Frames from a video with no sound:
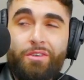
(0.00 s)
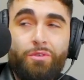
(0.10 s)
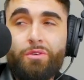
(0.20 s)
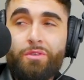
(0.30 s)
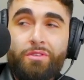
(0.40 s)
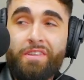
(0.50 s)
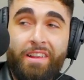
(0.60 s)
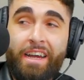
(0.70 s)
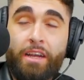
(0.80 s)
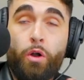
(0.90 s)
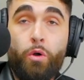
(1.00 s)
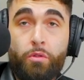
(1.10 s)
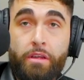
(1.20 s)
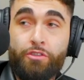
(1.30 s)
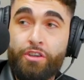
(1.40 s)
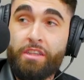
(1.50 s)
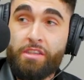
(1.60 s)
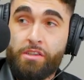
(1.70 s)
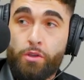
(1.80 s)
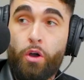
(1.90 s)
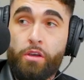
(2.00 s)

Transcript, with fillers: of cool to like, holy shit, this is